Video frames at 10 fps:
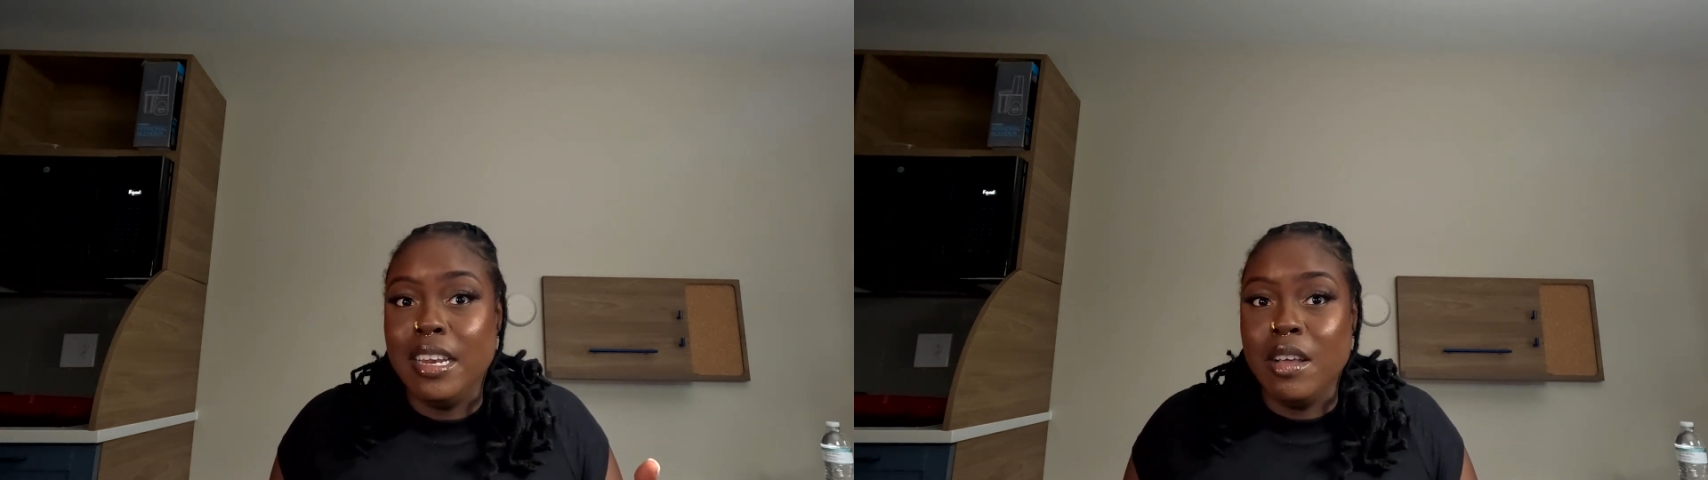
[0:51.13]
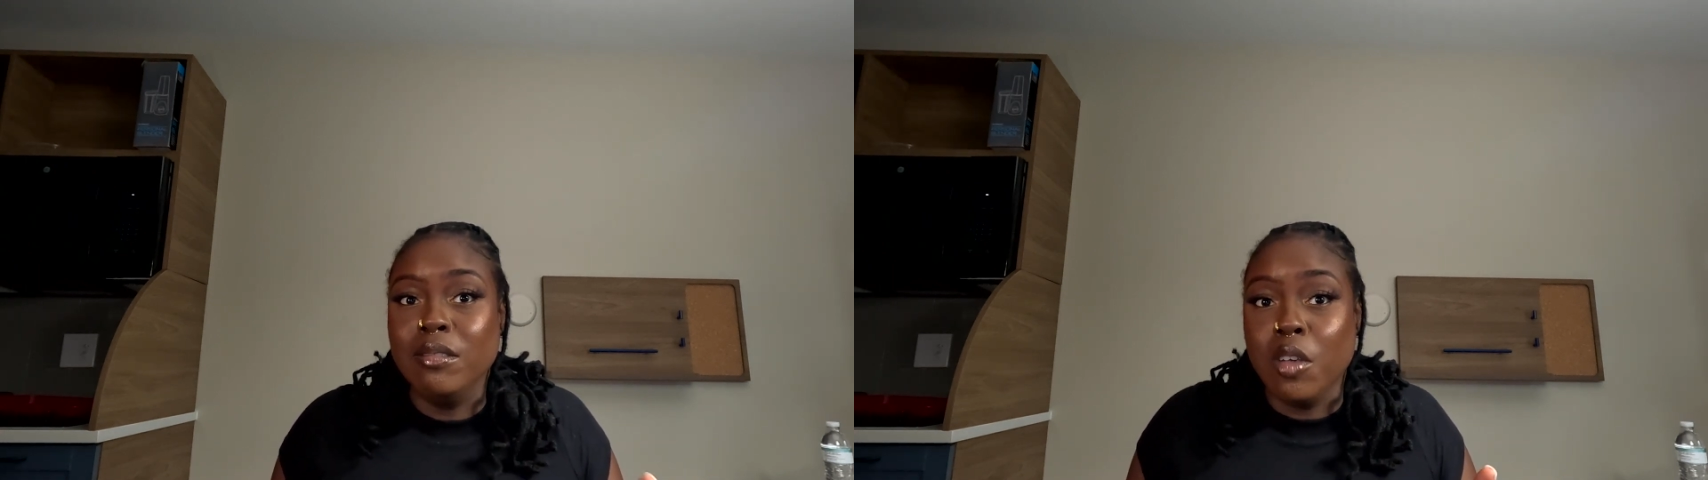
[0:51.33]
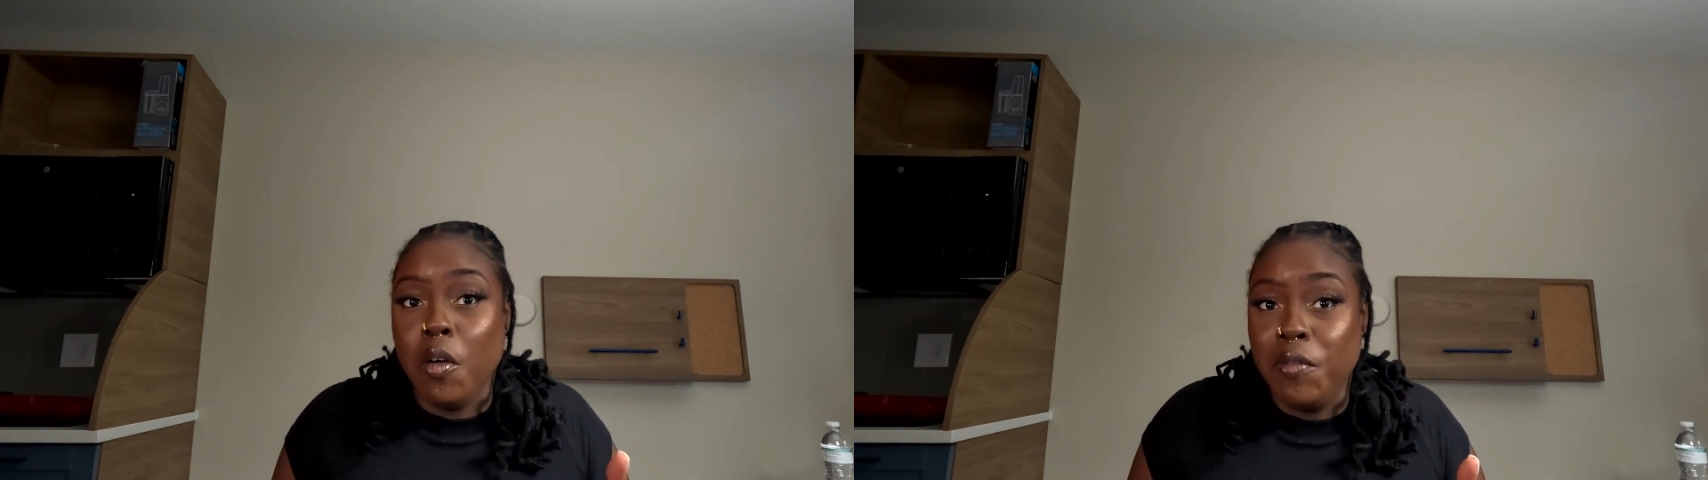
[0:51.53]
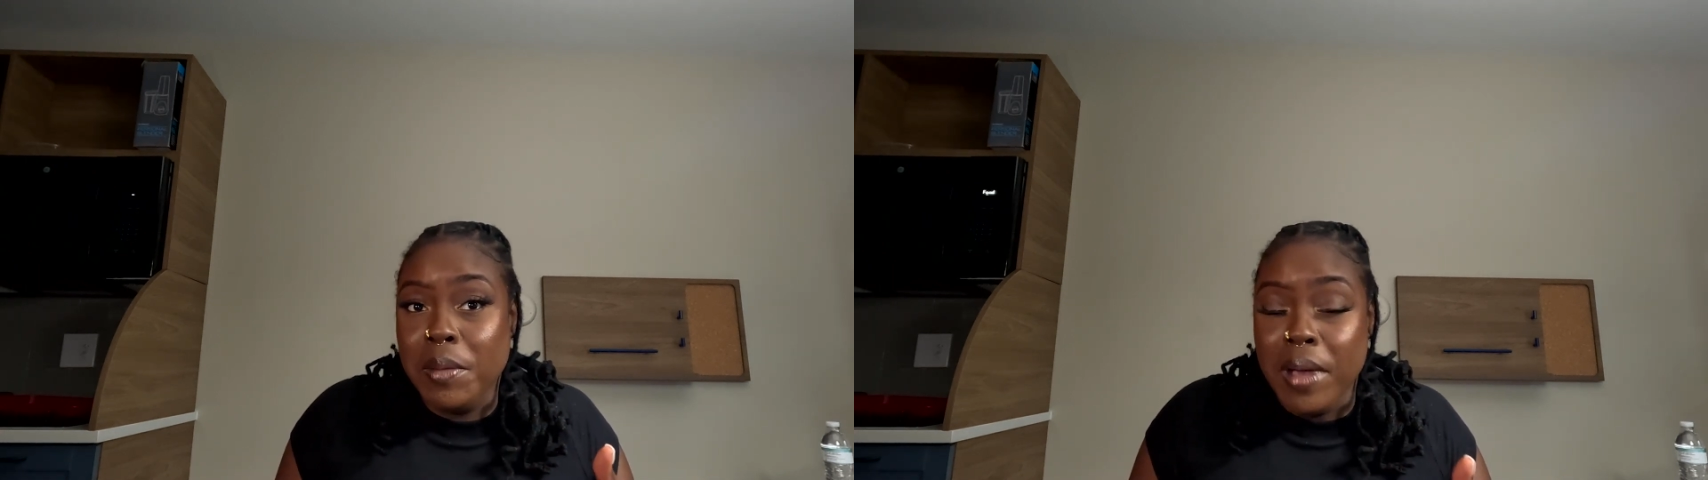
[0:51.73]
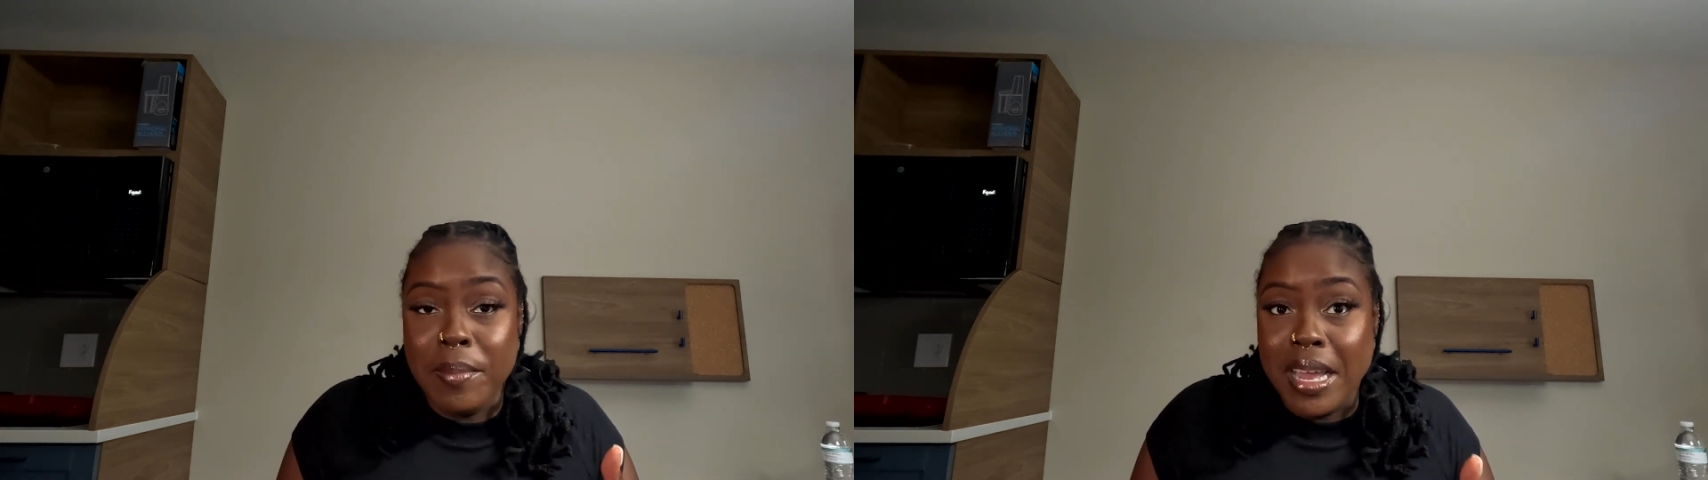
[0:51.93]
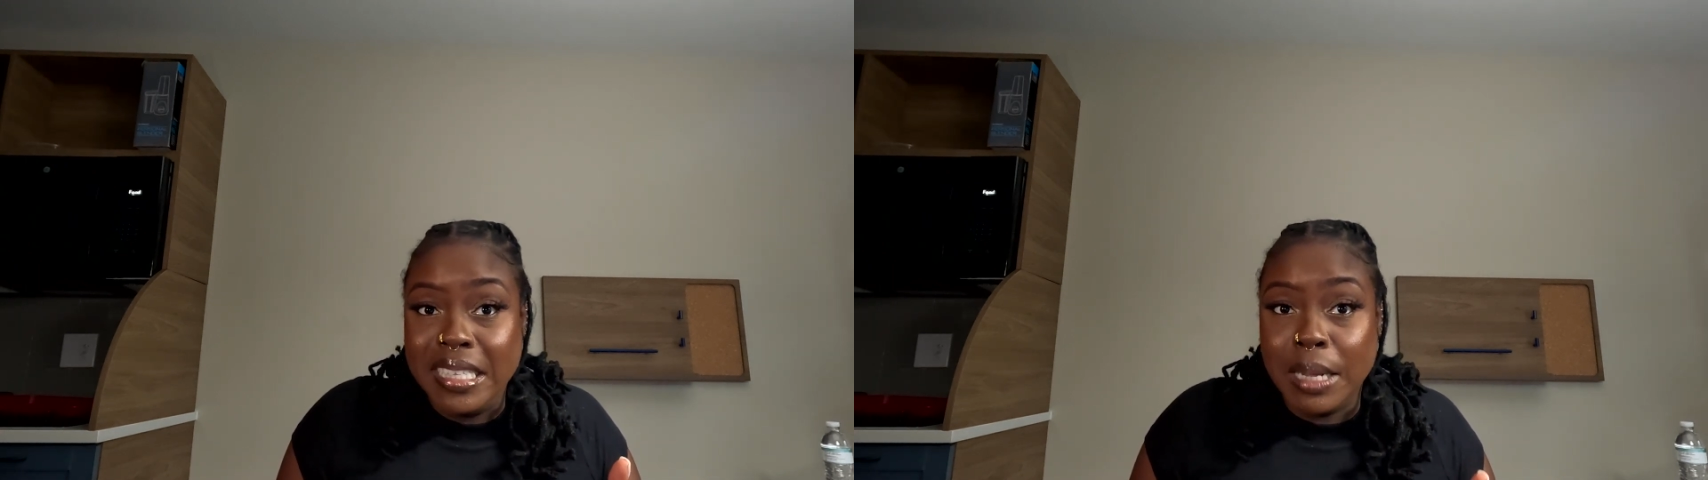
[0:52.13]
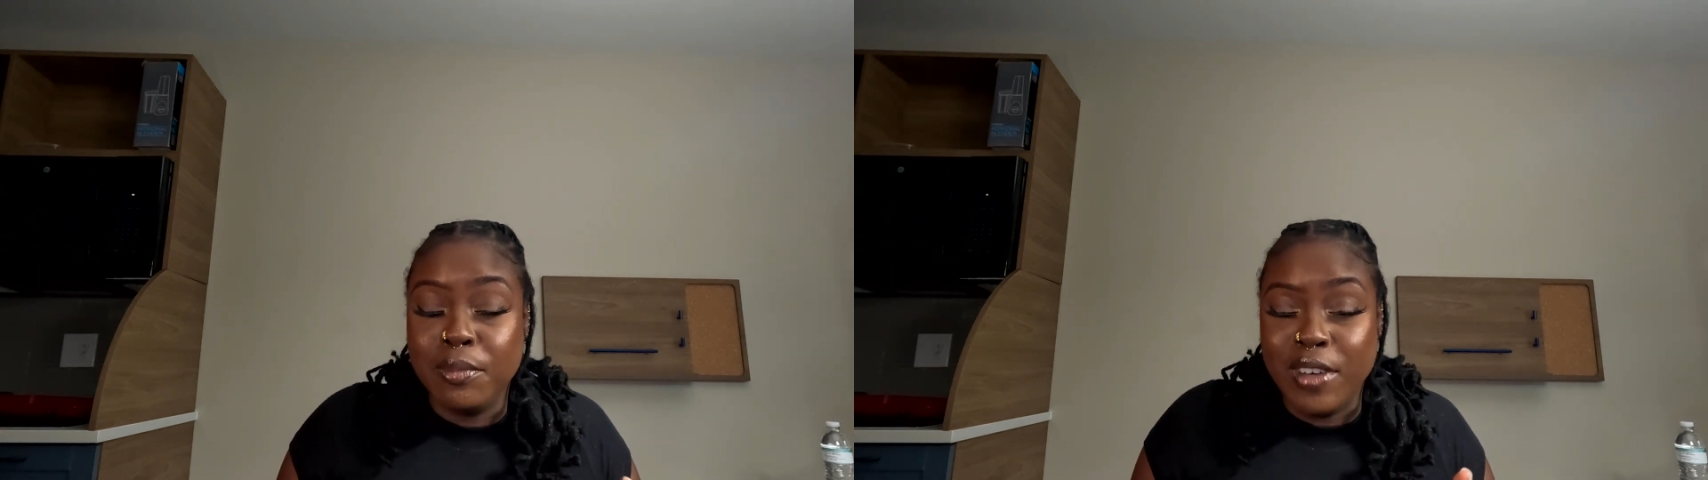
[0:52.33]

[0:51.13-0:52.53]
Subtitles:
to know it's gonna fit my body type